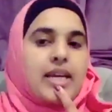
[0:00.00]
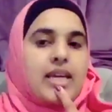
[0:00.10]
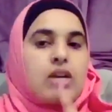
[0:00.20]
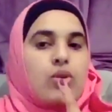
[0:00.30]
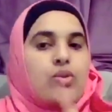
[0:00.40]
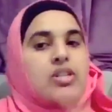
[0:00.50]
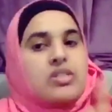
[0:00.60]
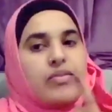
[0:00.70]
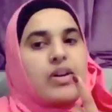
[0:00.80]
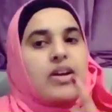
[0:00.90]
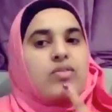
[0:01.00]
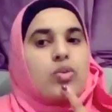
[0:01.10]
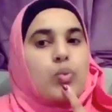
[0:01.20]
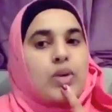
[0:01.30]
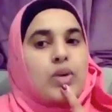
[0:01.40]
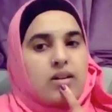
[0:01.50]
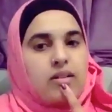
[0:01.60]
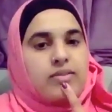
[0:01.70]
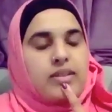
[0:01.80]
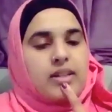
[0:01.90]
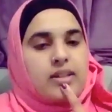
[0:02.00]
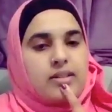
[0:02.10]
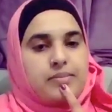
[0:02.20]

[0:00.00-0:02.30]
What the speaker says: he only survived a week after that.